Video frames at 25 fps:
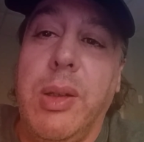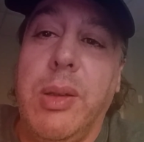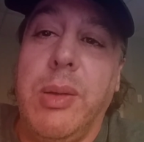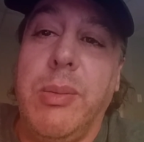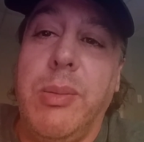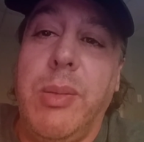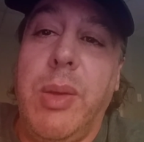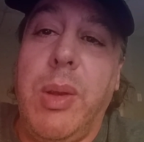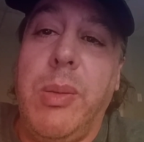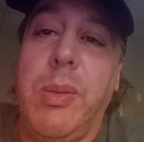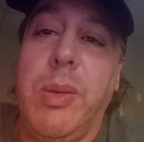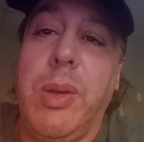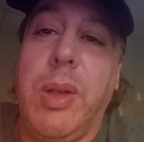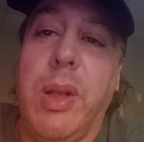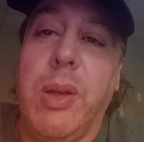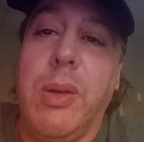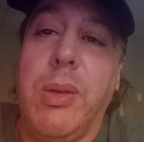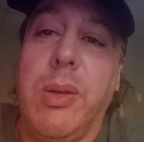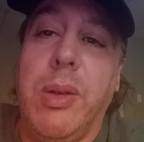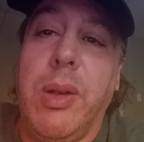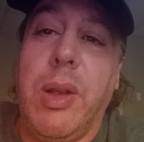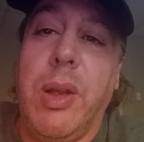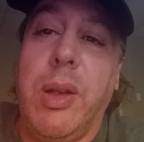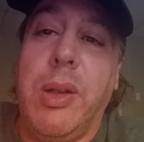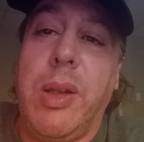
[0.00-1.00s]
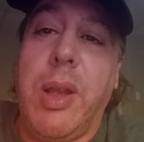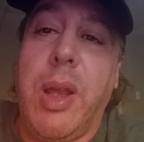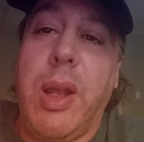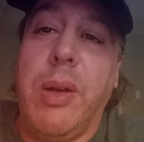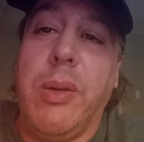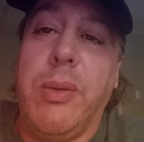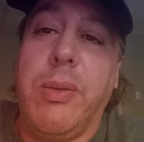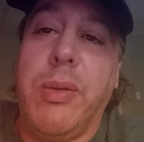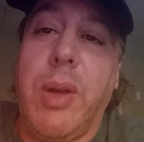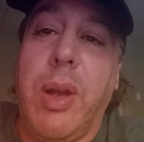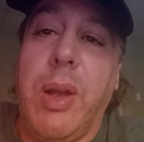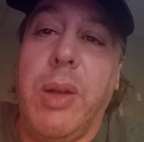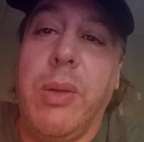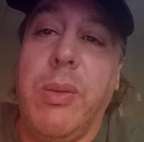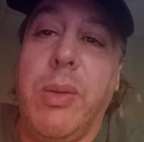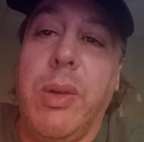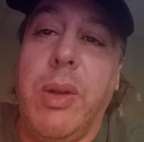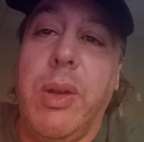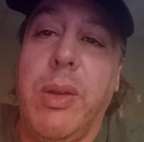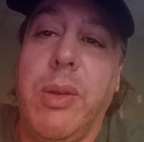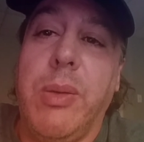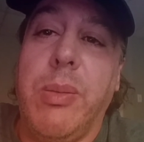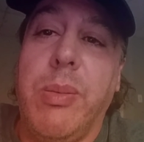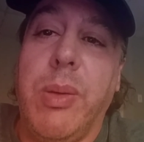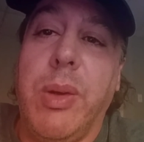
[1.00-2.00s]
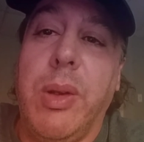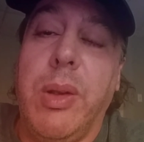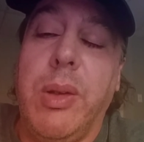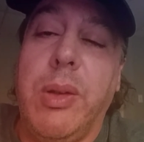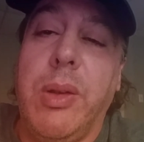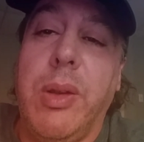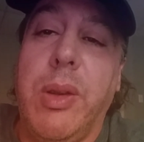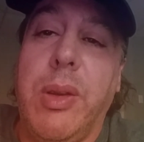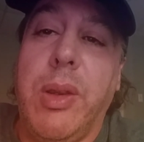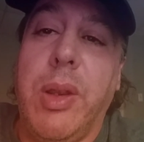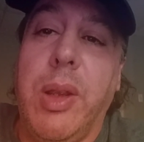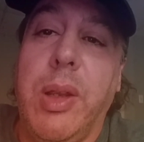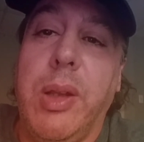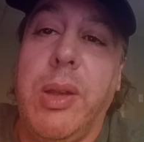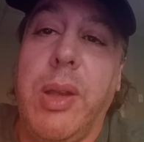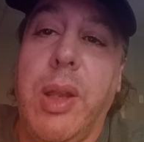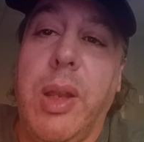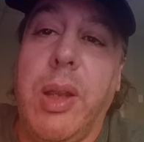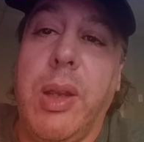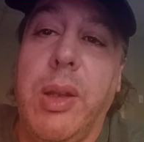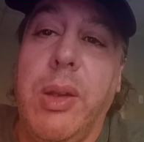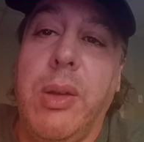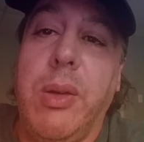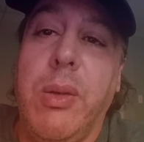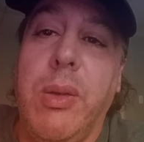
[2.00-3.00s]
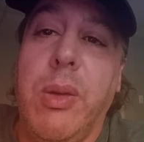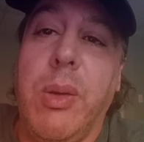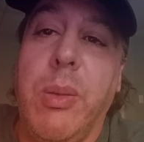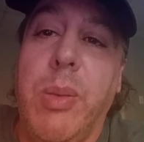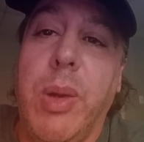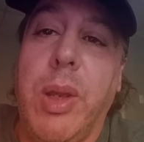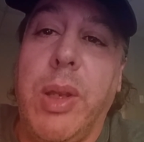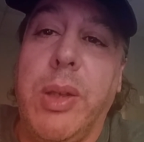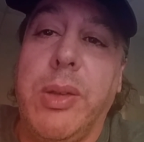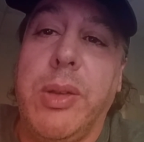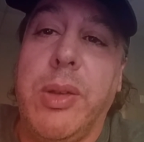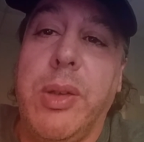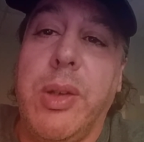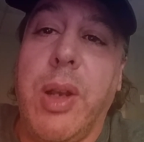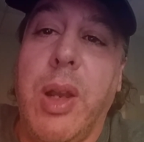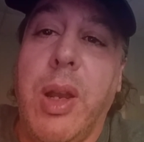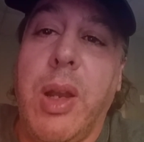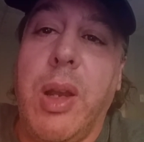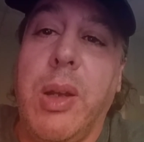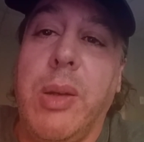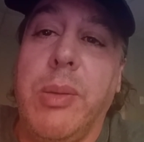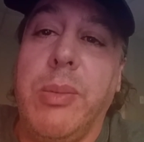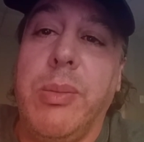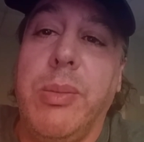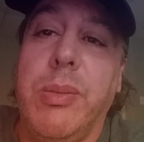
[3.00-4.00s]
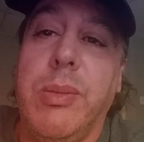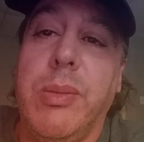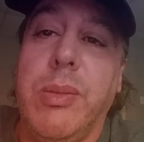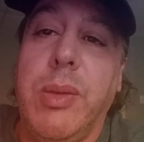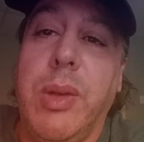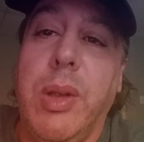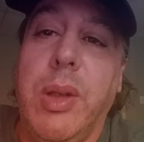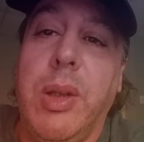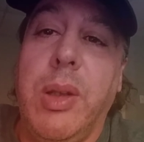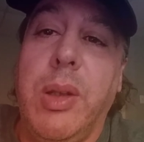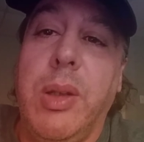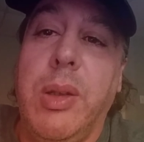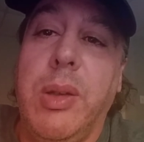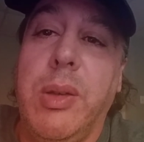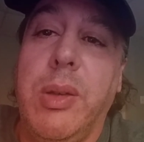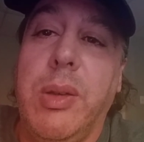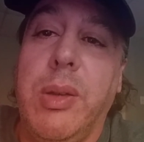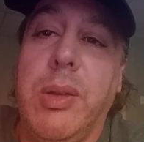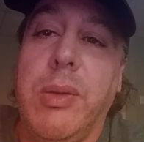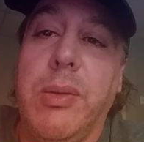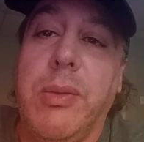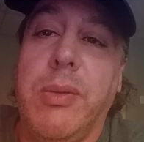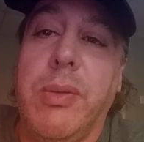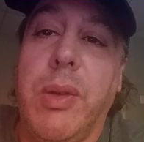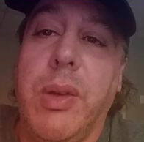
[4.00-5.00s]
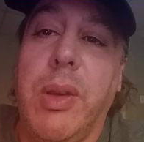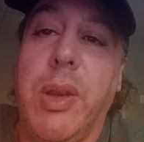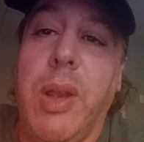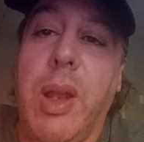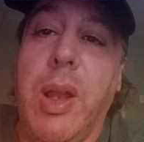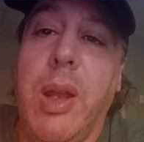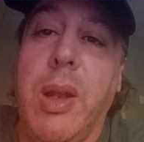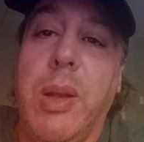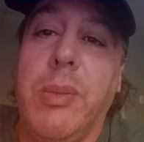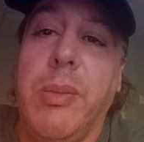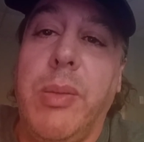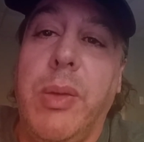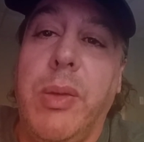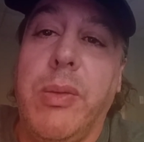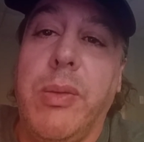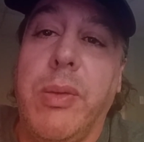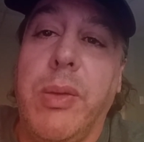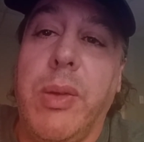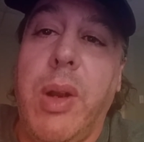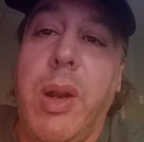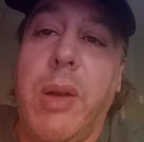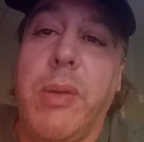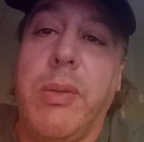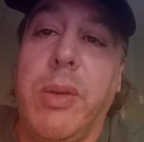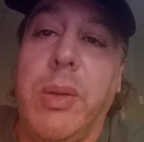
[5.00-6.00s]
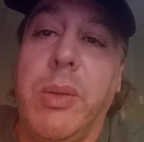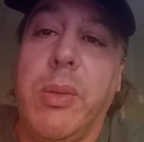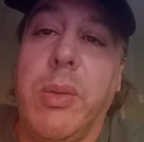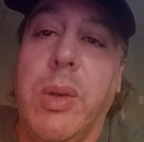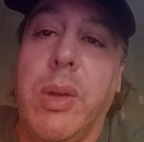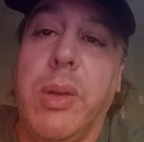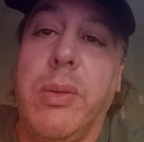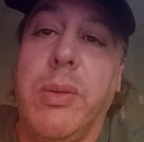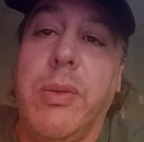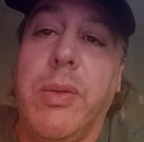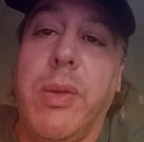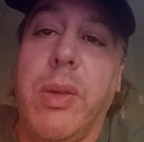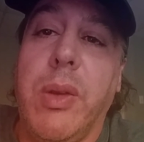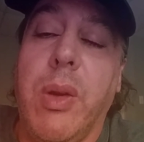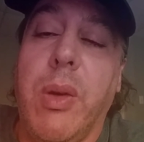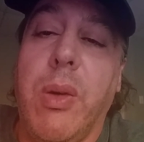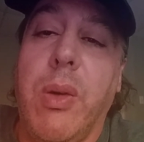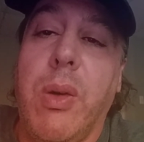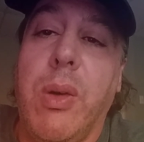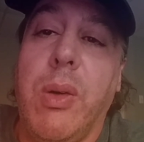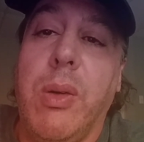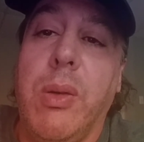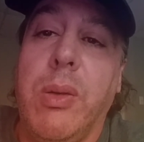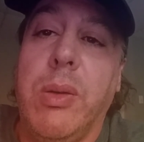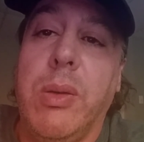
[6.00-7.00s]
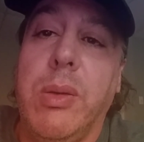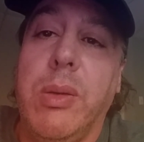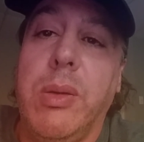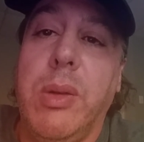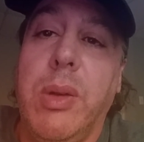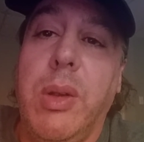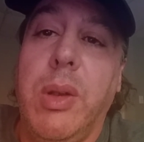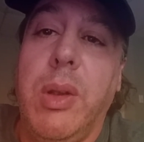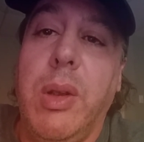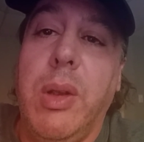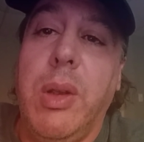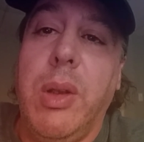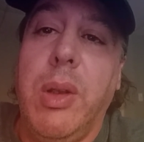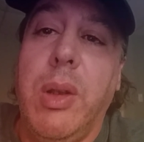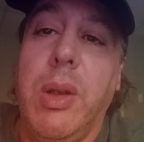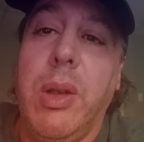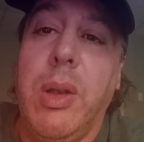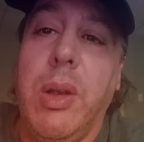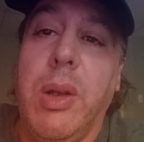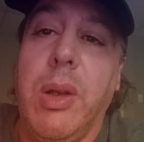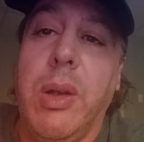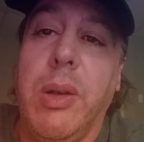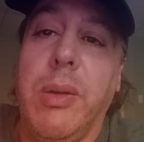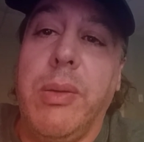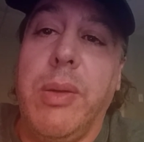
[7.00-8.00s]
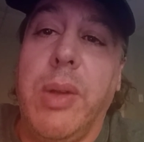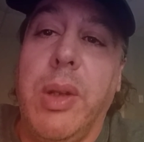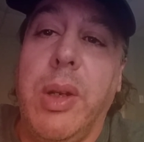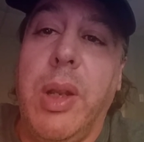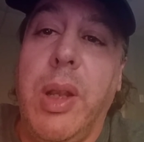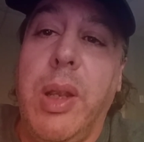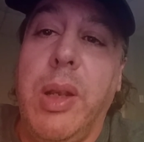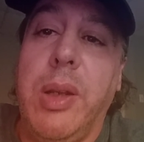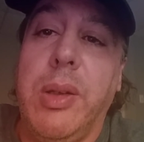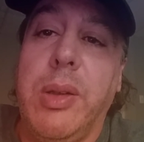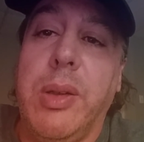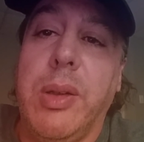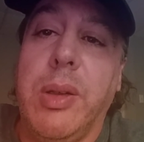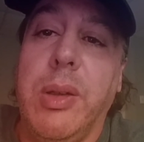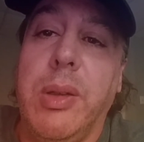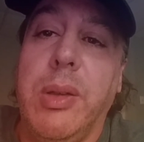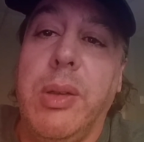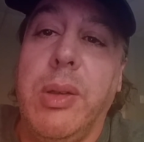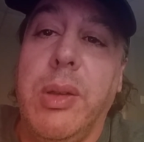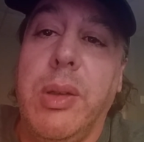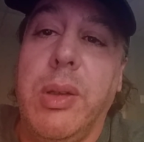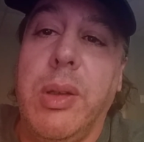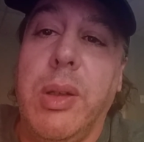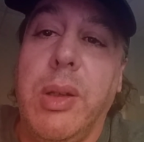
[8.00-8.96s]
maybe not identify with, but think they can do the best job, and for them and for everyone, for the whole of the nation,